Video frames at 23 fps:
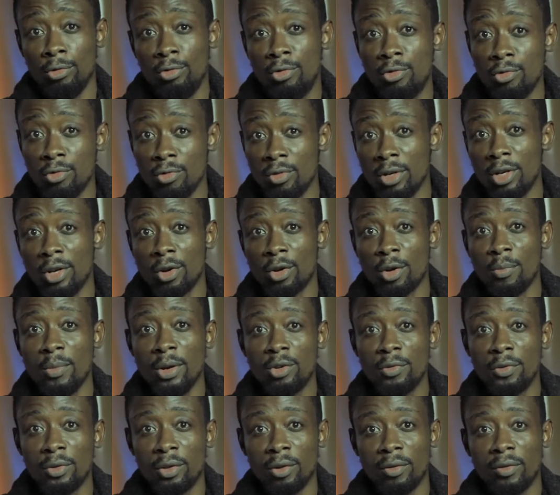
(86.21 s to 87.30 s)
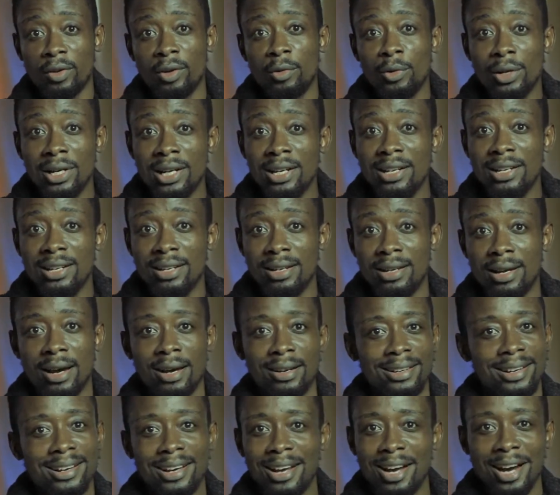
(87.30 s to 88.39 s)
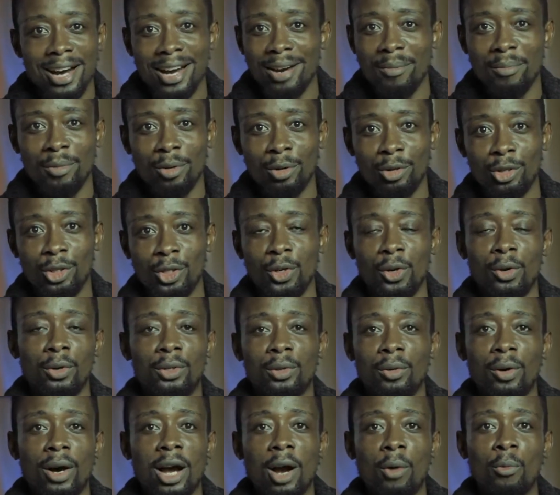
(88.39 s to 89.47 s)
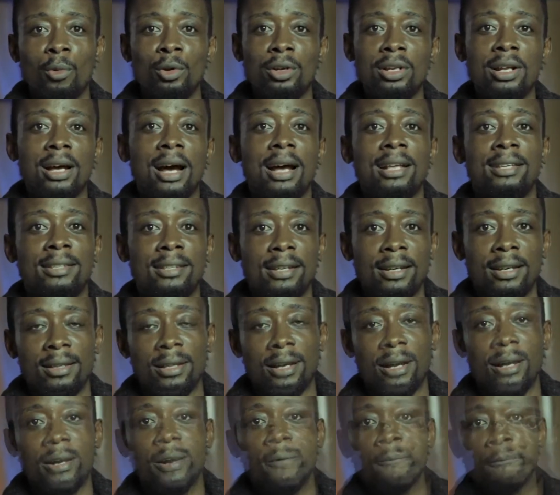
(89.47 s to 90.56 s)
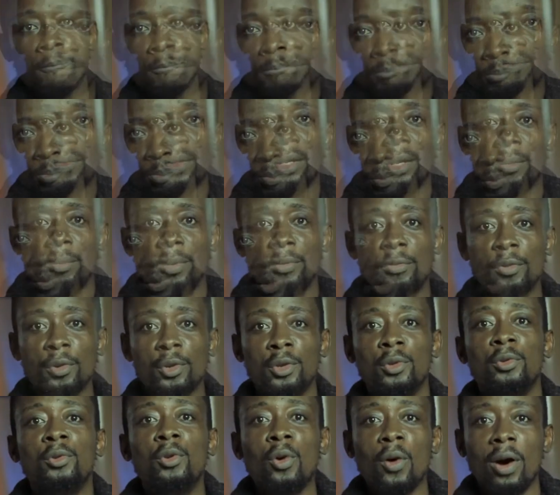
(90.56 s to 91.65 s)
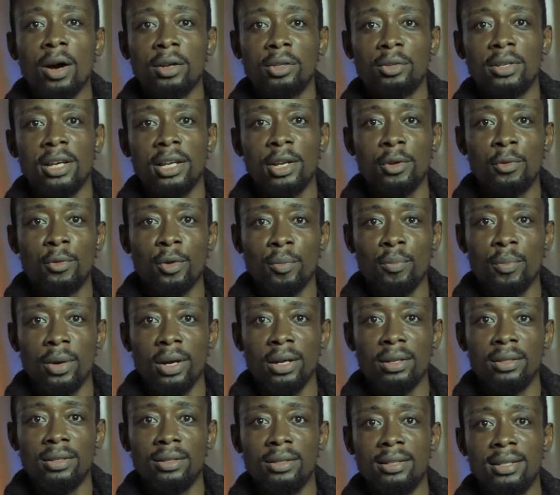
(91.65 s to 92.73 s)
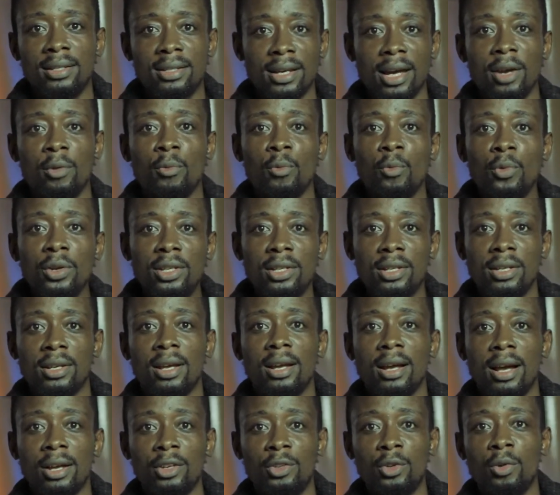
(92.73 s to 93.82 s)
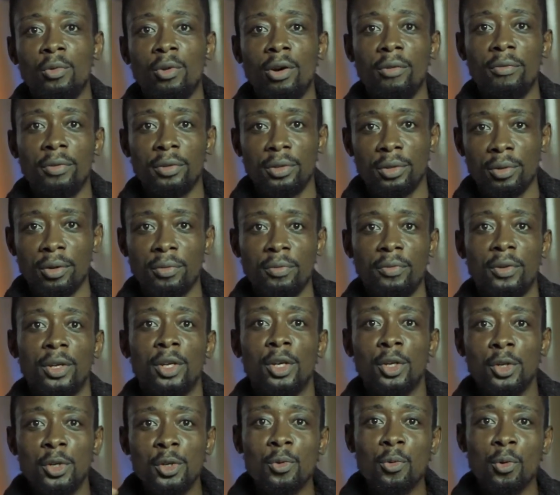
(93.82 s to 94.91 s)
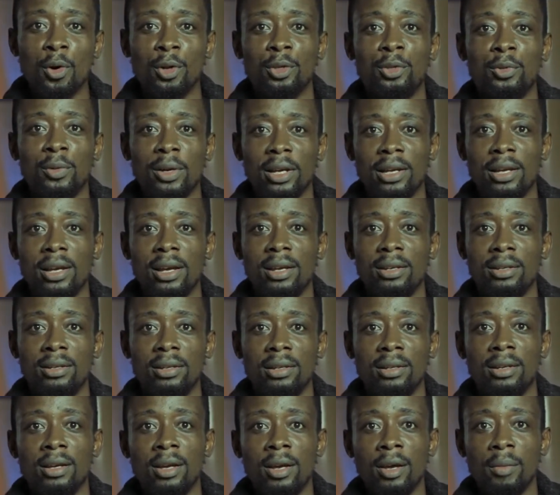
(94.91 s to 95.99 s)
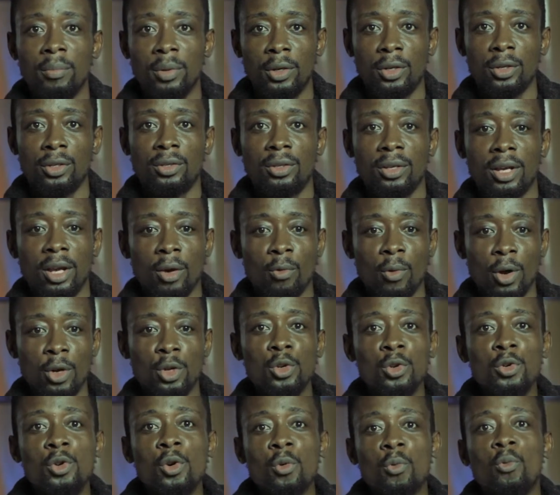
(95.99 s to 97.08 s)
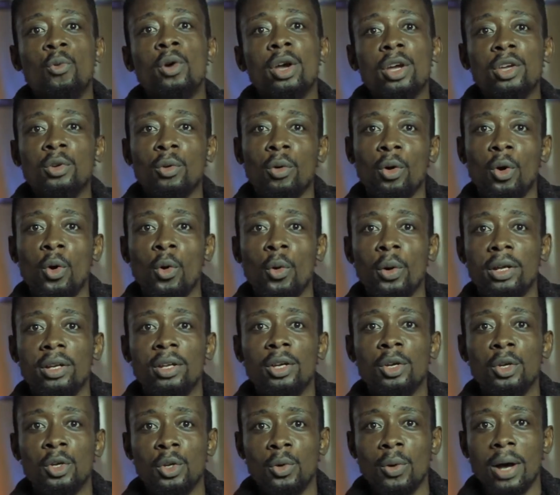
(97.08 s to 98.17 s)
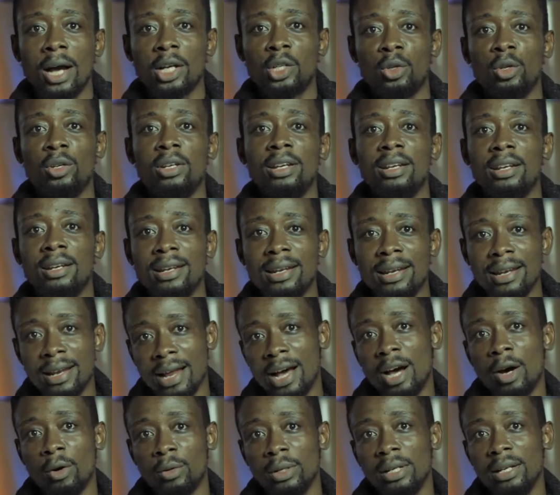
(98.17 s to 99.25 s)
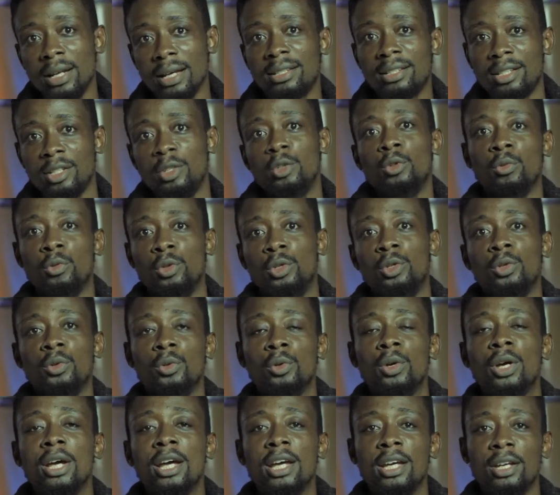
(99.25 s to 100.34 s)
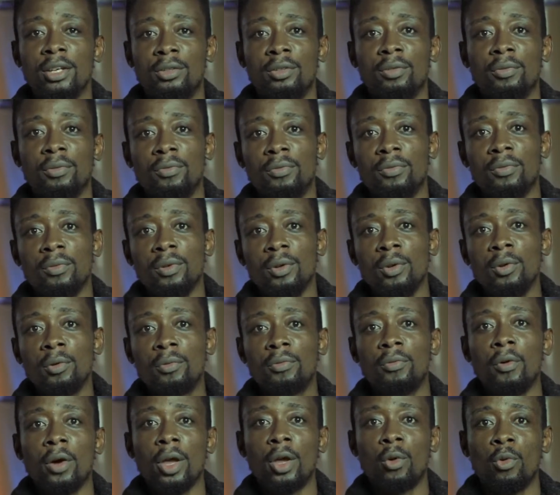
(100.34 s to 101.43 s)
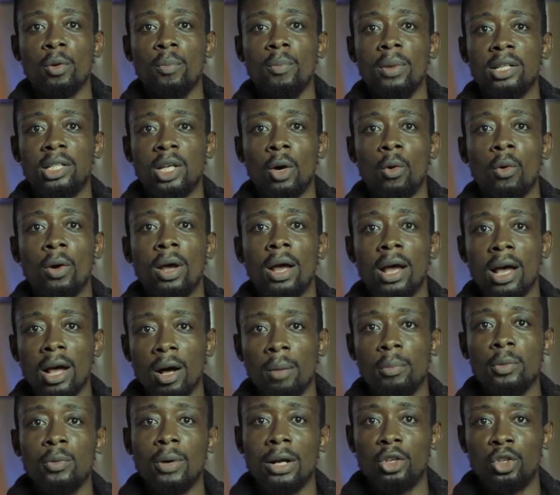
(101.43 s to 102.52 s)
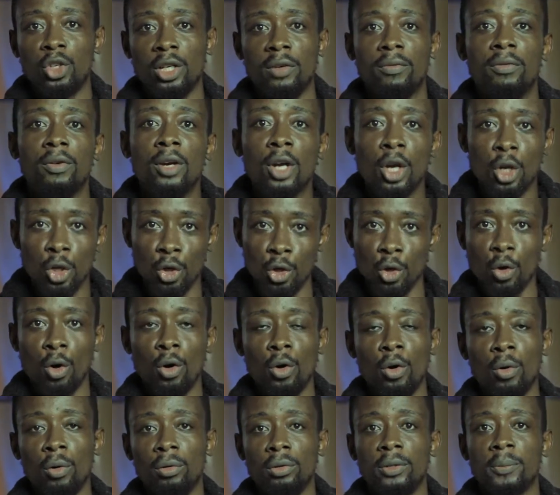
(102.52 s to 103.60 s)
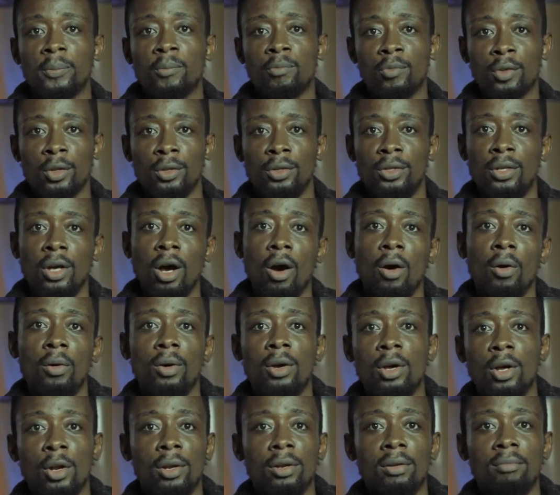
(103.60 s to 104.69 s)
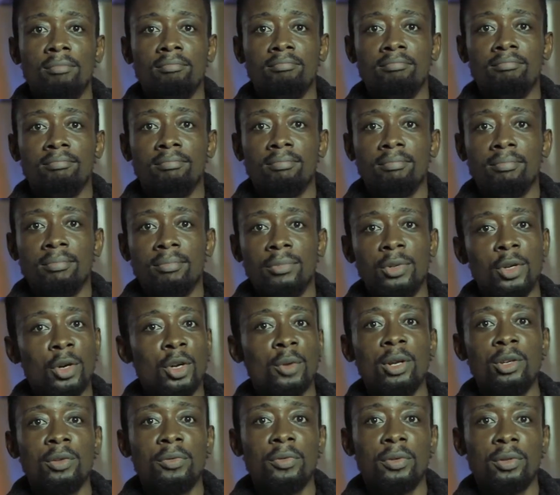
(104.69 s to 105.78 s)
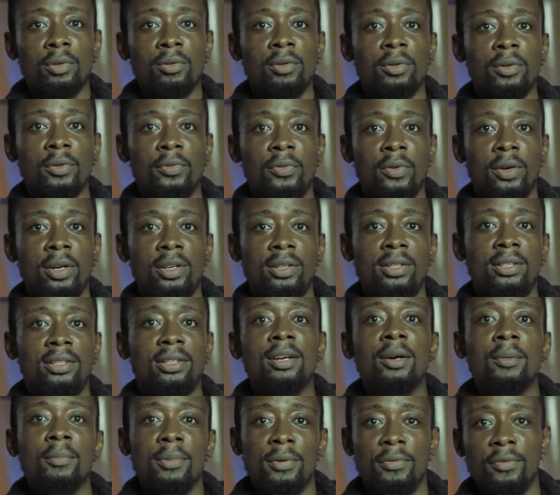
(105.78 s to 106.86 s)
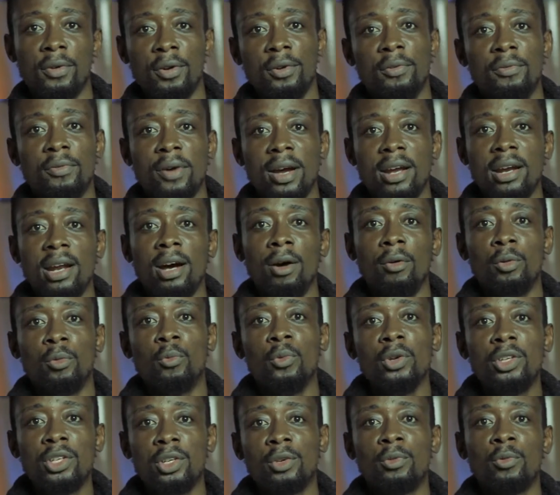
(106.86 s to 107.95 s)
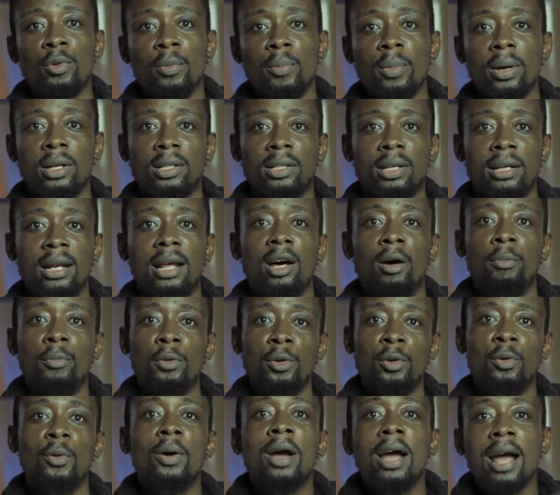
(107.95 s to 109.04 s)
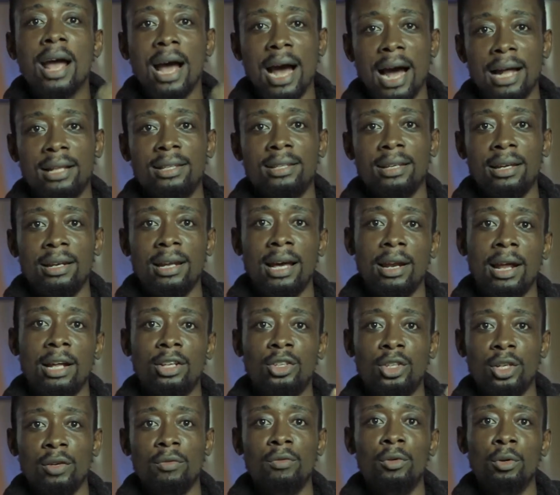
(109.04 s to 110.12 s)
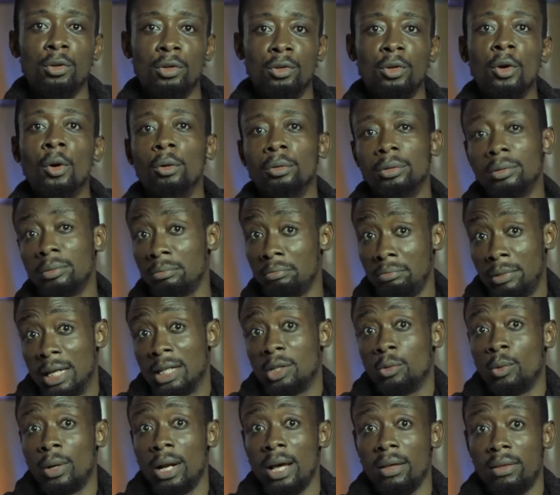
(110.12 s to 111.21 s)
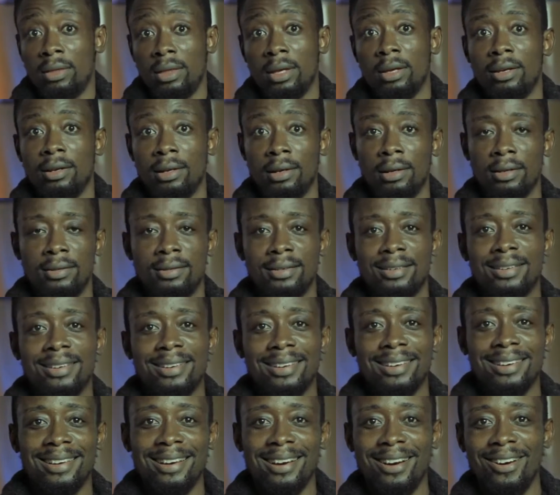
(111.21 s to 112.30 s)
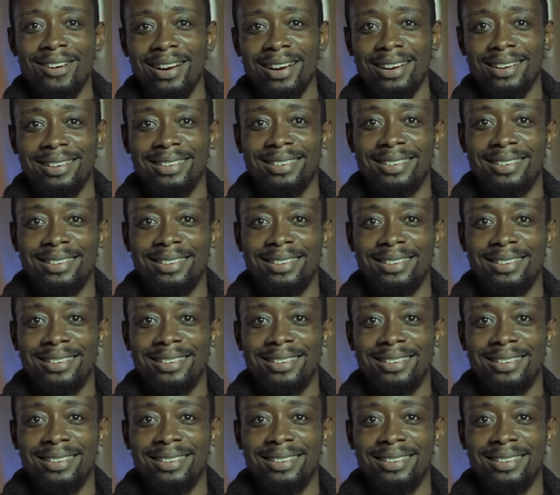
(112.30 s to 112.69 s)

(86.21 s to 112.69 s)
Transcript: Do a documentary photographer really need that? I'm not sure. So I would say that before you go out to get equipment, decide which genre of photography you want to engage in. Because when you know where you're going, you actually now, the next thing you do is look for equipment that will help you achieve your goals. So documentary photographer first, before you find out which equipment can help you attain and achieve those goals. That's what I think it is. All right.